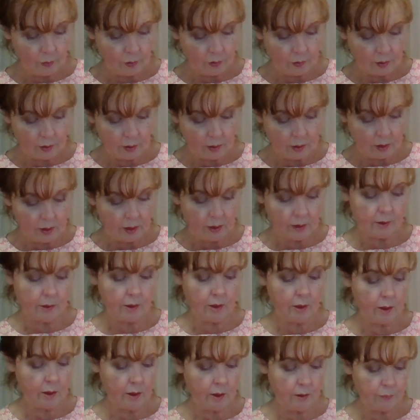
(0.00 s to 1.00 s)
with the things
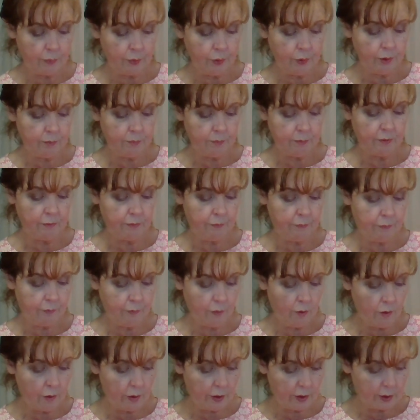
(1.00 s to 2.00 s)
that it put
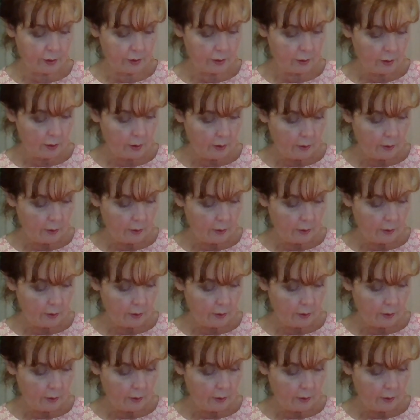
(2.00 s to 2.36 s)
before it